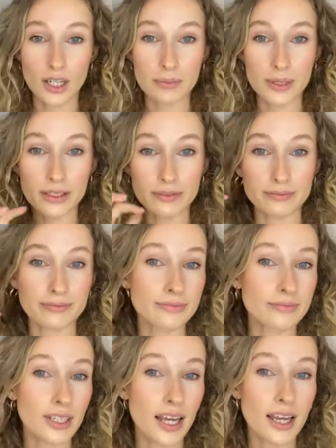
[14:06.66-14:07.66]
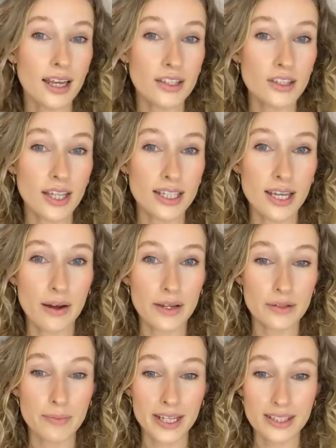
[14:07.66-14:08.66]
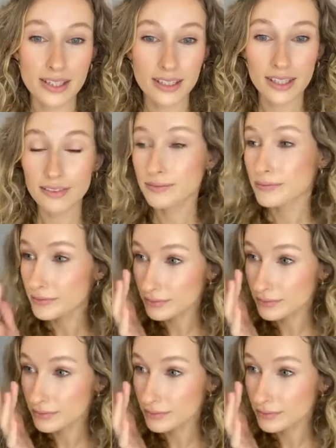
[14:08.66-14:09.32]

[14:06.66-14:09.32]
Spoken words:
I'll be good. So that's how I do my concealer.